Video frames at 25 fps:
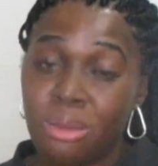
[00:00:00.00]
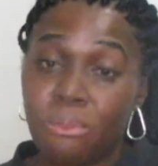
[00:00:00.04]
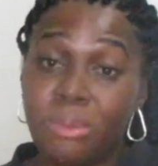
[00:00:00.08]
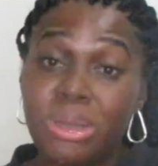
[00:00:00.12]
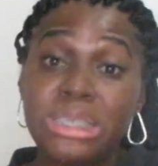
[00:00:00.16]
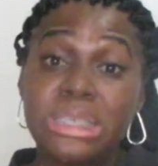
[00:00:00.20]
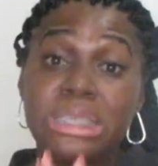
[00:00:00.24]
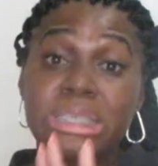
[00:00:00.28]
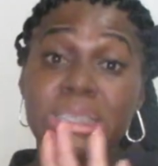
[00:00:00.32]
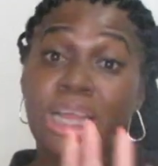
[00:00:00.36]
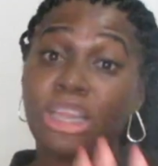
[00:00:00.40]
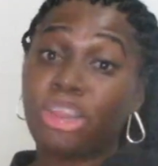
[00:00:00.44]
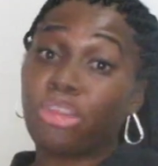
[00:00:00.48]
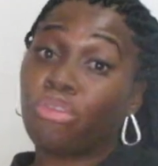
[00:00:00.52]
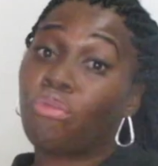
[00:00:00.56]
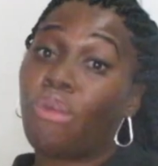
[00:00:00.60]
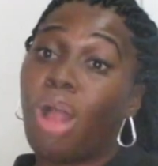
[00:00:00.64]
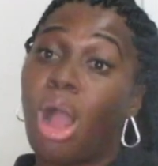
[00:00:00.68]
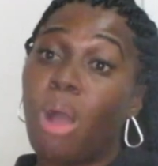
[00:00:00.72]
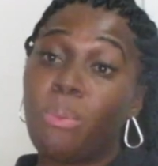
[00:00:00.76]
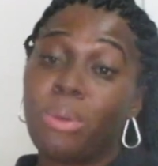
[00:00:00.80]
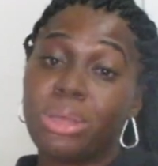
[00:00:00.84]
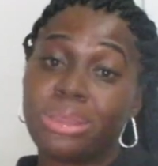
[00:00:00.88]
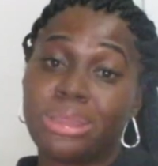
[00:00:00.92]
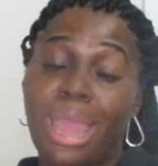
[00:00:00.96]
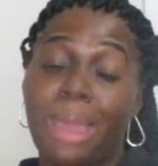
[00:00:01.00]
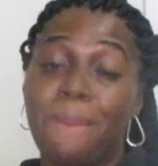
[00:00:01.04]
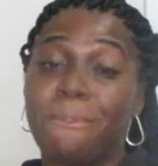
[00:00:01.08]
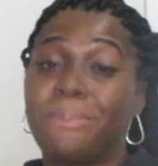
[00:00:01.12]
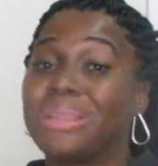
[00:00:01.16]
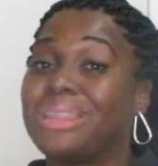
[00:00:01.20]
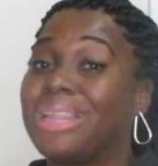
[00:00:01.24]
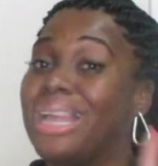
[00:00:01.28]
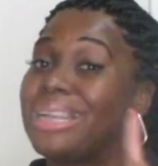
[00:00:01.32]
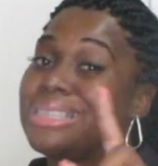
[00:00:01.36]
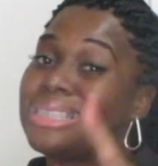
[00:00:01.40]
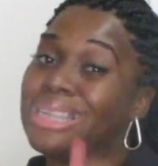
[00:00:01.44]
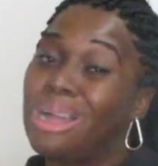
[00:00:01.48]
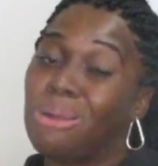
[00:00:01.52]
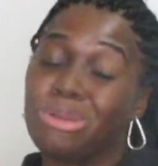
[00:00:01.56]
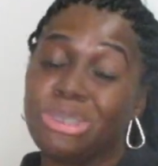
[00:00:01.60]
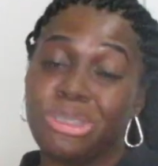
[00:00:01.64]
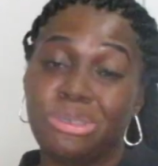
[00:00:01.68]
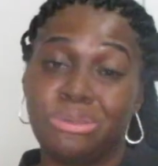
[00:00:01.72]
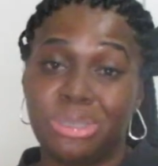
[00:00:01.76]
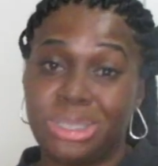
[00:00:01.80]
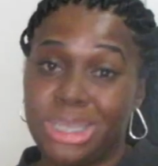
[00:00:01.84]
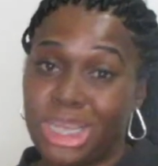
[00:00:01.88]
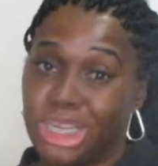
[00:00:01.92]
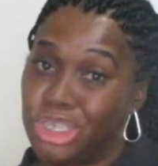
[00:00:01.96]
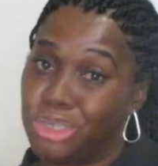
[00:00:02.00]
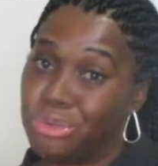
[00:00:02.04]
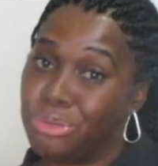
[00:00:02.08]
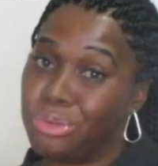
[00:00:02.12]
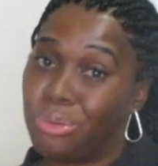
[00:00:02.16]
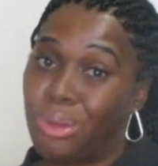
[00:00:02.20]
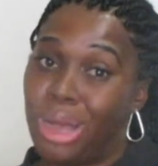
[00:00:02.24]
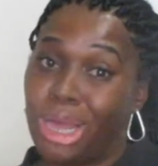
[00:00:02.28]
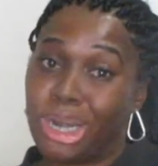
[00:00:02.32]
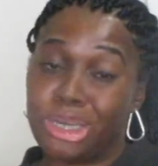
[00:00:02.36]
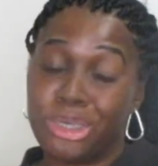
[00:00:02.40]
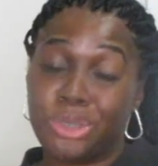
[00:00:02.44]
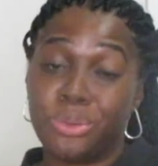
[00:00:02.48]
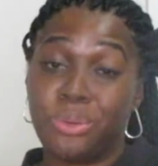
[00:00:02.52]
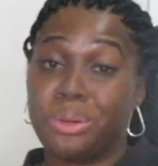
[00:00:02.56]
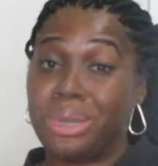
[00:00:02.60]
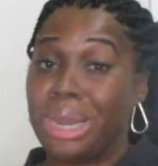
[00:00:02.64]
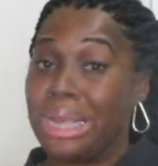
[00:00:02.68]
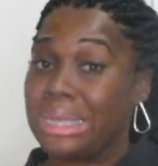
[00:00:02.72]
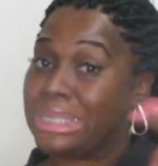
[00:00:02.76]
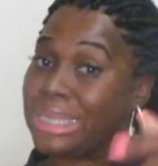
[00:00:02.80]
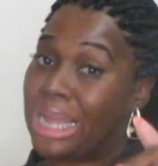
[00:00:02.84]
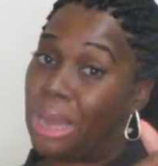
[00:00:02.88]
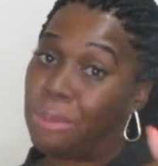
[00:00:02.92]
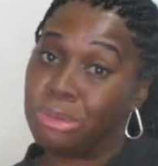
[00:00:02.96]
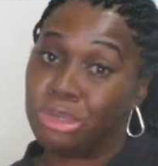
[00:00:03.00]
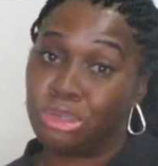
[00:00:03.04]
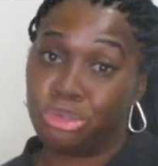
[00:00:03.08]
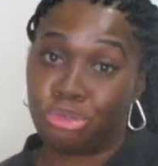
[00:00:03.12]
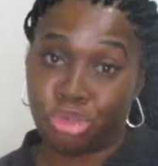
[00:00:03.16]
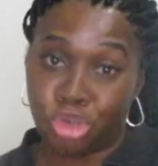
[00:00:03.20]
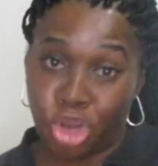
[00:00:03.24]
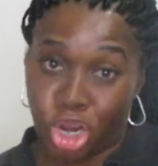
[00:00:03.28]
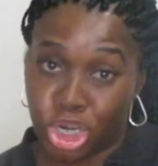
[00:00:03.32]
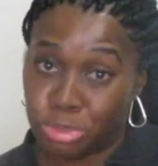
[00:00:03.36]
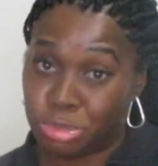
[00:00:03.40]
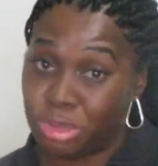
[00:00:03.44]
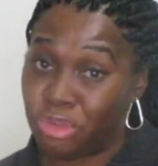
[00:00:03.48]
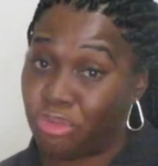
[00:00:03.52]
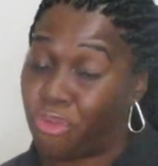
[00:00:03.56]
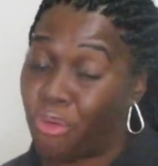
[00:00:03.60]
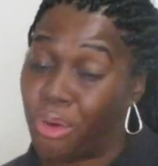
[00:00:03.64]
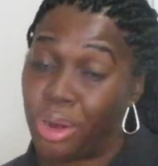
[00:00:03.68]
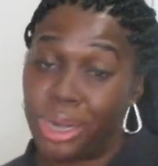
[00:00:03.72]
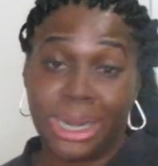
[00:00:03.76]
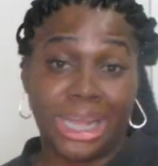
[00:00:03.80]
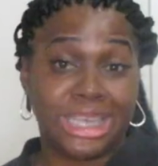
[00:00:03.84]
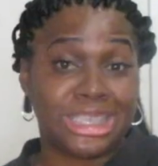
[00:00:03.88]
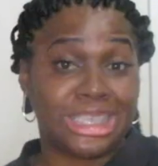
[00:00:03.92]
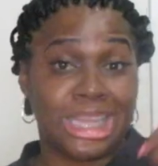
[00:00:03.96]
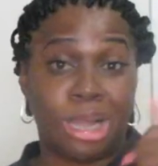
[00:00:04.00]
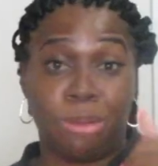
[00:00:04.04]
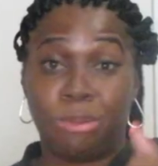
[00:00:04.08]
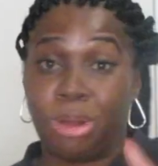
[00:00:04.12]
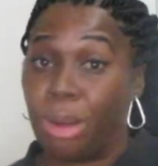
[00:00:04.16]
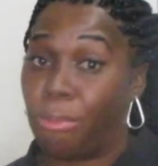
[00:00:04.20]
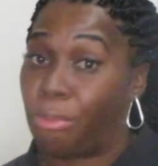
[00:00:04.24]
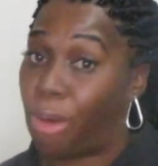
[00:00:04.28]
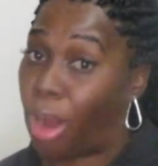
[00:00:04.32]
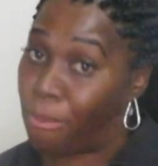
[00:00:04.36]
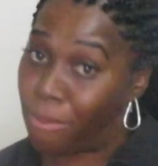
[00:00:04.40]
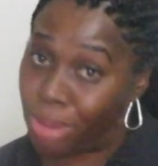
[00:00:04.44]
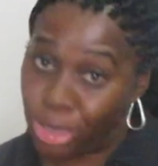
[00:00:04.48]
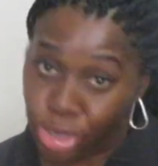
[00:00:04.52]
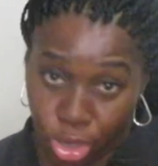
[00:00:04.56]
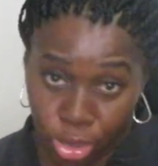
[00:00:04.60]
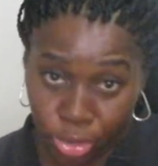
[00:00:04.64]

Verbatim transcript: Which is nothing wrong with that, but that's not what you said you knew how to do, and that's not what you charged me for, and that's not what I brought my